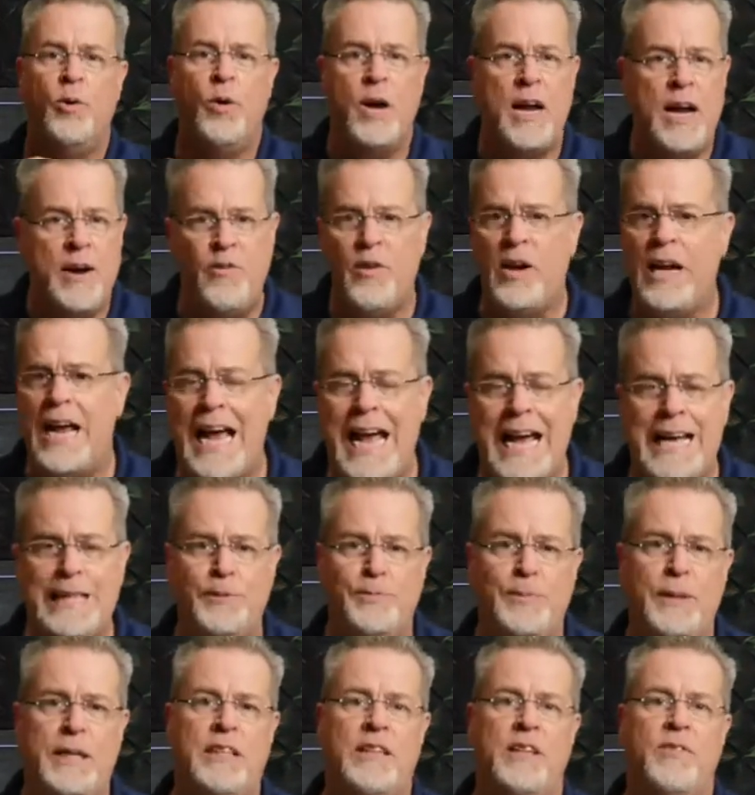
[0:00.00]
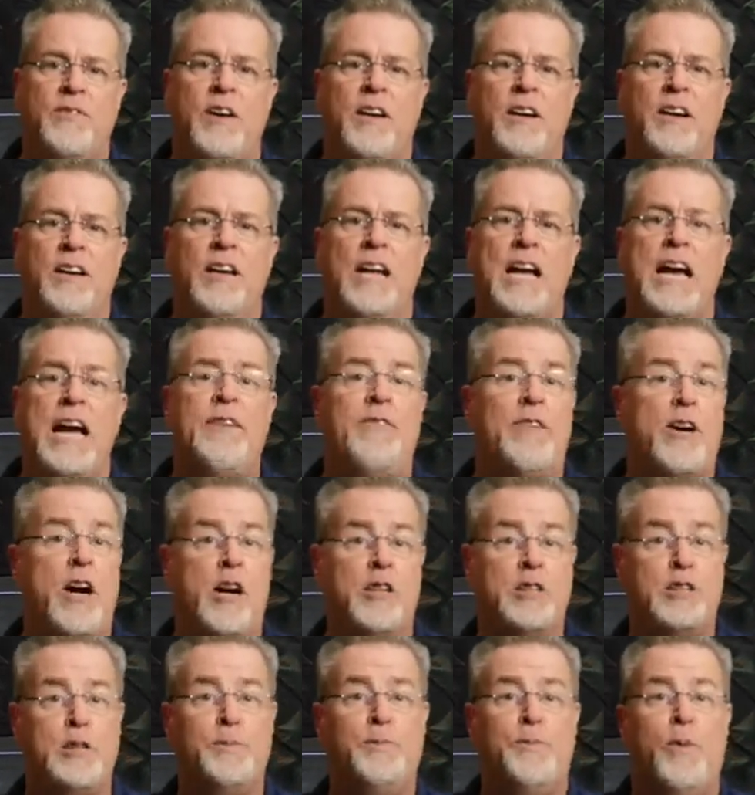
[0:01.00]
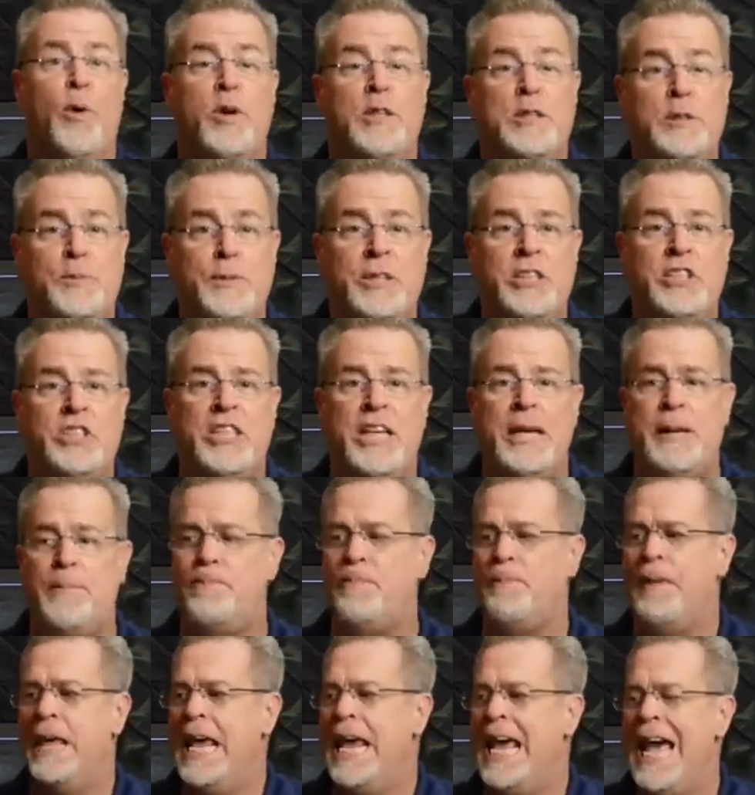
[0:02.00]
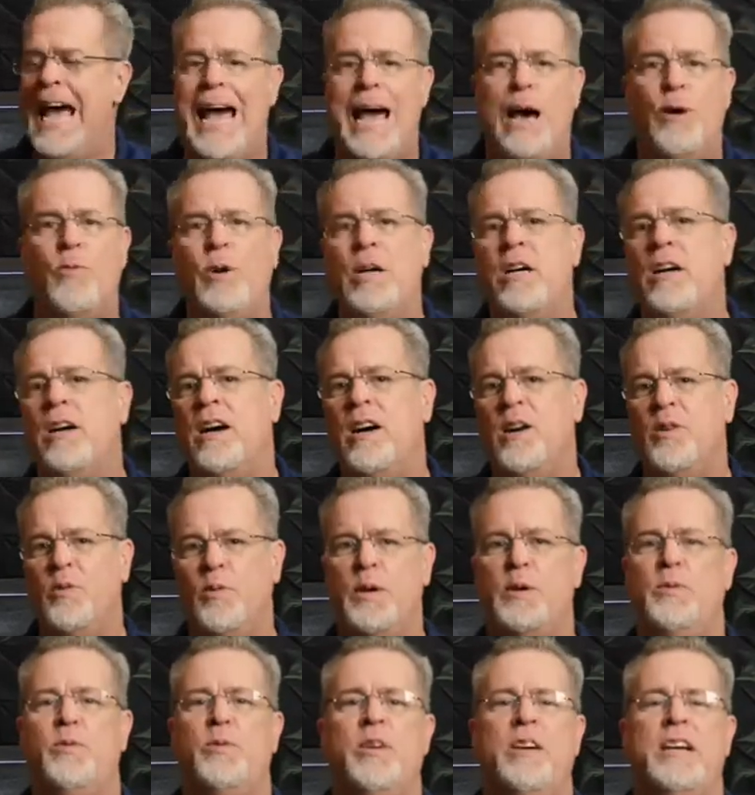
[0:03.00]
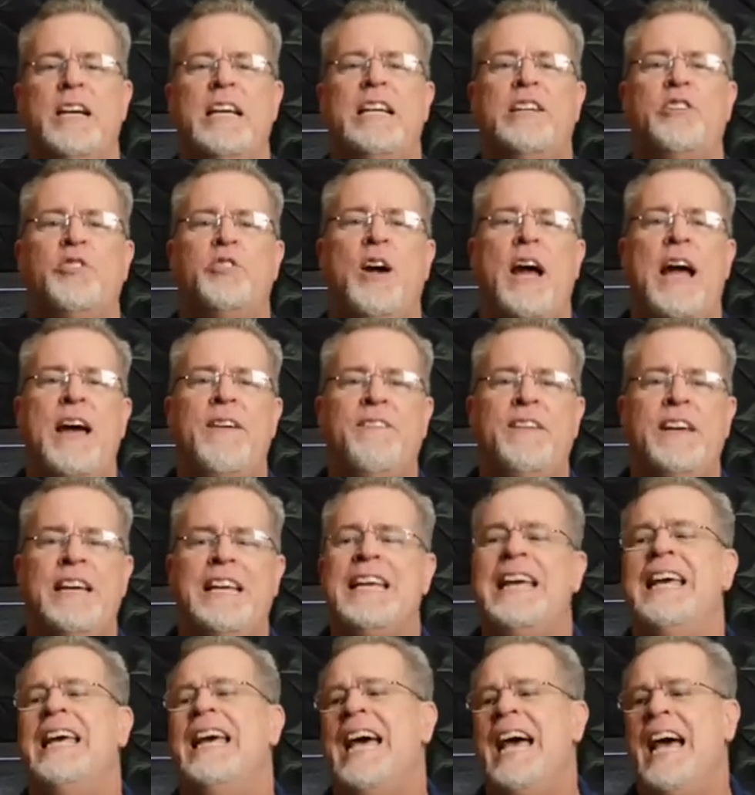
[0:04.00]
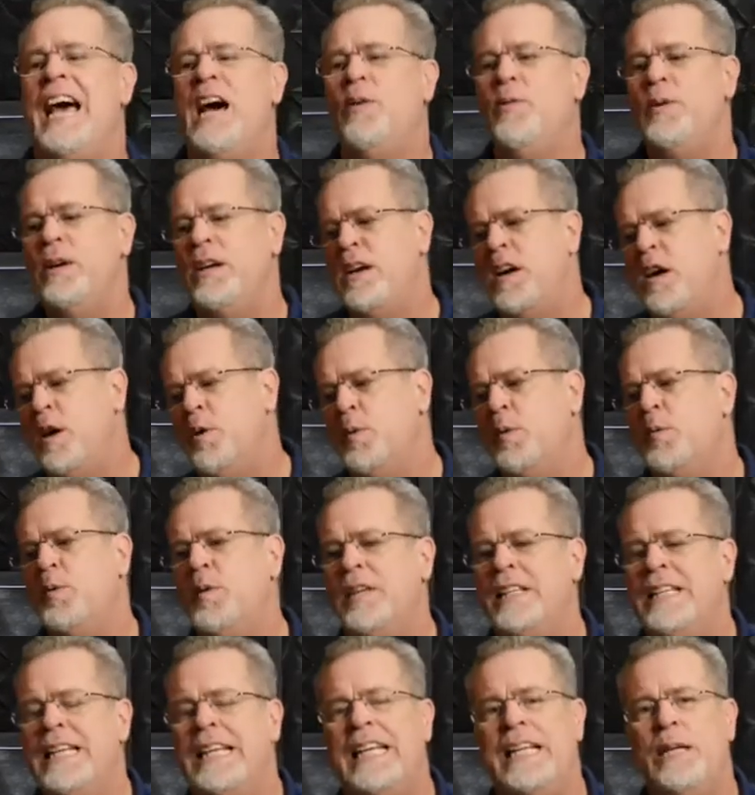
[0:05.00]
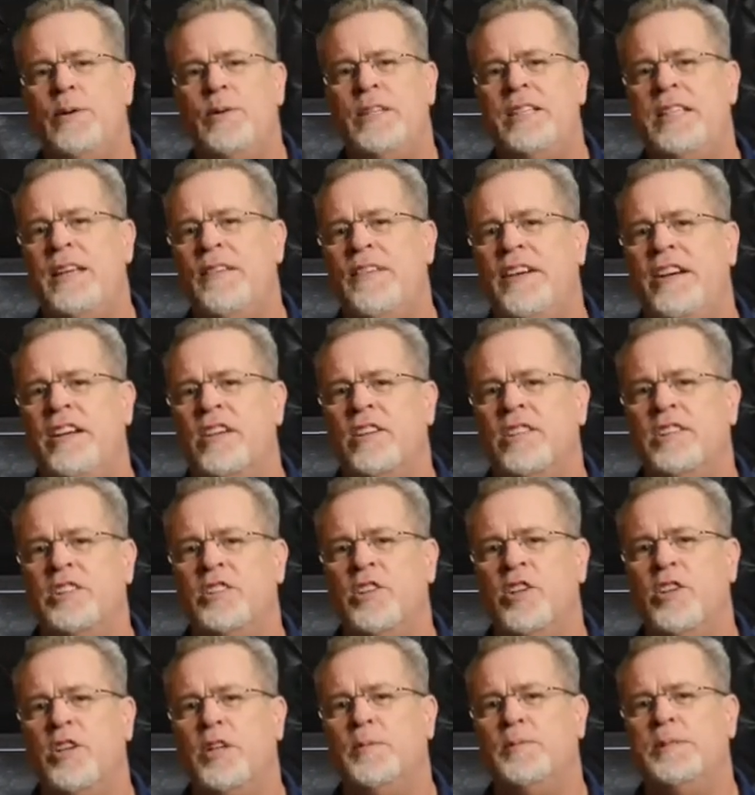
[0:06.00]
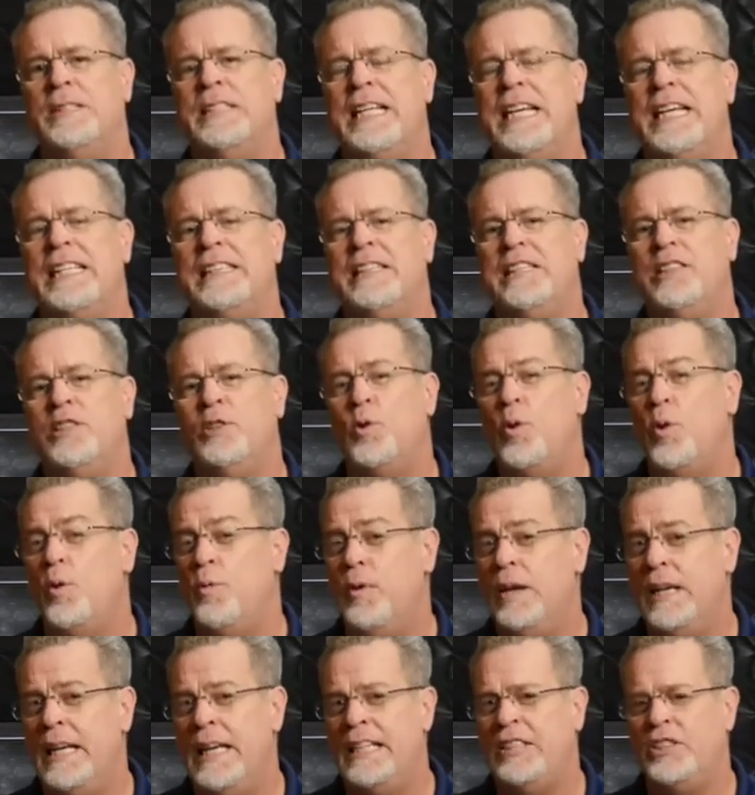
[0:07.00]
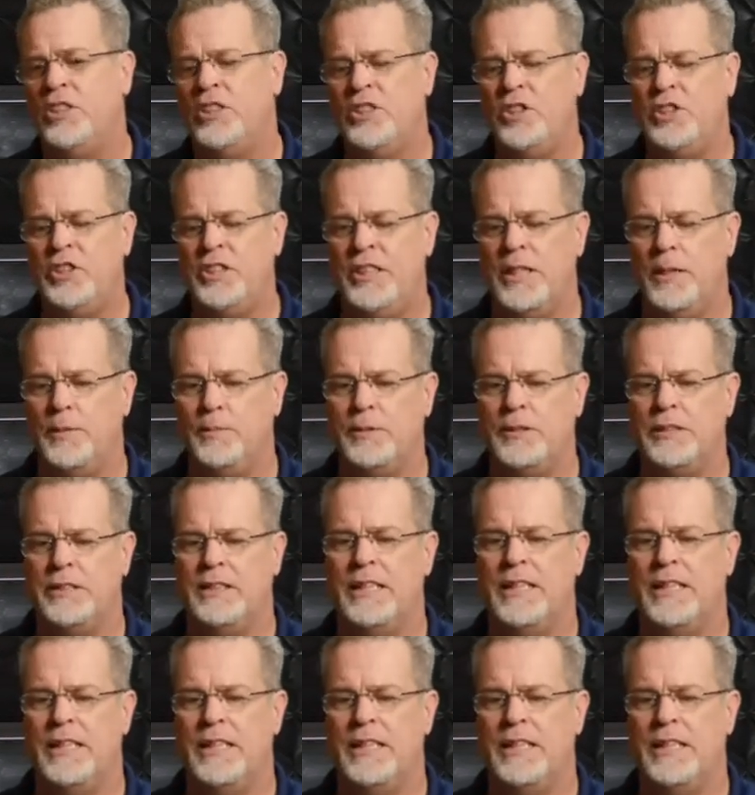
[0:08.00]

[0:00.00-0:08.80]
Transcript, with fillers: every aspect of our life, our sportsmanship, how we are when we're in traffic, how we are when we're dealing with difficult circumstances or relationships.